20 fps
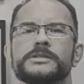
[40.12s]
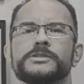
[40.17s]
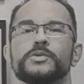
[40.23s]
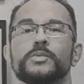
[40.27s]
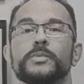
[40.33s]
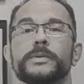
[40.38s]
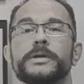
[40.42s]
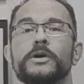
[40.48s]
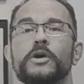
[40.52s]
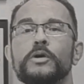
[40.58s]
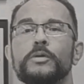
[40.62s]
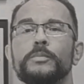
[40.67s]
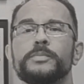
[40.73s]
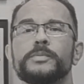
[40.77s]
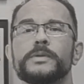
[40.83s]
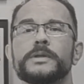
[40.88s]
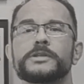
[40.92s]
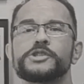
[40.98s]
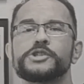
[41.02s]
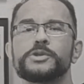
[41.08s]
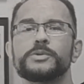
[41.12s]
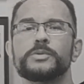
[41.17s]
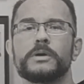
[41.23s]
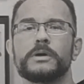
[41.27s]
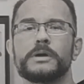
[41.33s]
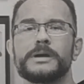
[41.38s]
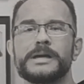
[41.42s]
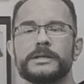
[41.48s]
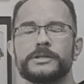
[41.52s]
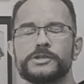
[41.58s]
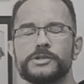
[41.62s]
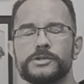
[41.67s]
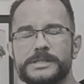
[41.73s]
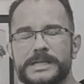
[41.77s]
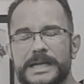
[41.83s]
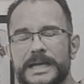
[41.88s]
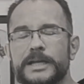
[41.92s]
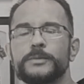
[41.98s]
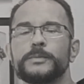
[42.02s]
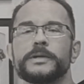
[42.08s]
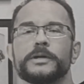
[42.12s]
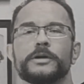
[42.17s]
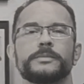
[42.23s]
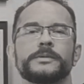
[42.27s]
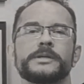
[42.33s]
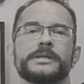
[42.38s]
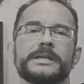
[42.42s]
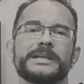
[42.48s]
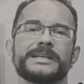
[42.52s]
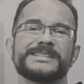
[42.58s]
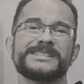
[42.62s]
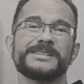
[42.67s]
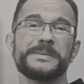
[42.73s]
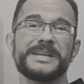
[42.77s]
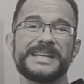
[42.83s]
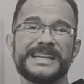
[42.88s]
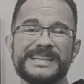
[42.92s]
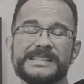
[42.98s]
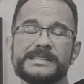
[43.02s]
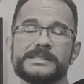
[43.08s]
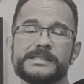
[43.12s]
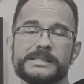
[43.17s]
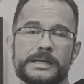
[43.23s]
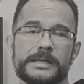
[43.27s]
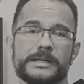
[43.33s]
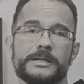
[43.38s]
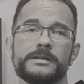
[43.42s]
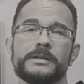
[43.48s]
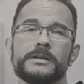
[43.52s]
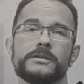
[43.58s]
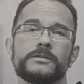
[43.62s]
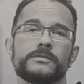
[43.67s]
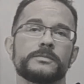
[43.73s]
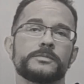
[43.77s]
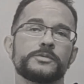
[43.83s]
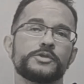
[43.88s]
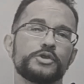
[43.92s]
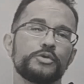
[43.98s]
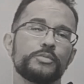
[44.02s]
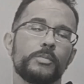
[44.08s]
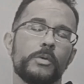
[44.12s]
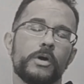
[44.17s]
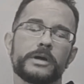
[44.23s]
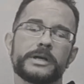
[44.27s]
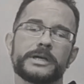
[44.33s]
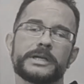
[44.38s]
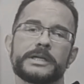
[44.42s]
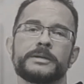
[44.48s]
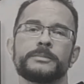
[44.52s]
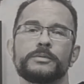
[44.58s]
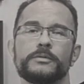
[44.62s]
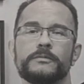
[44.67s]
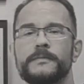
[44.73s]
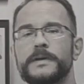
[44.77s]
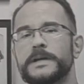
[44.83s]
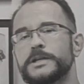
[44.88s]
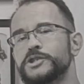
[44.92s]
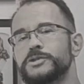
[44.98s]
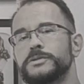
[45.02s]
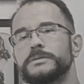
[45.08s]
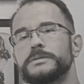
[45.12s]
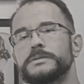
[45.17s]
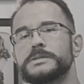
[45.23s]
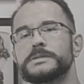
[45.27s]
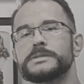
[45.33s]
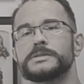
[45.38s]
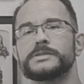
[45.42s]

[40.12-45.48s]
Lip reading: So we hope that you are entertained. We hope you can get some insight from two marketing professionals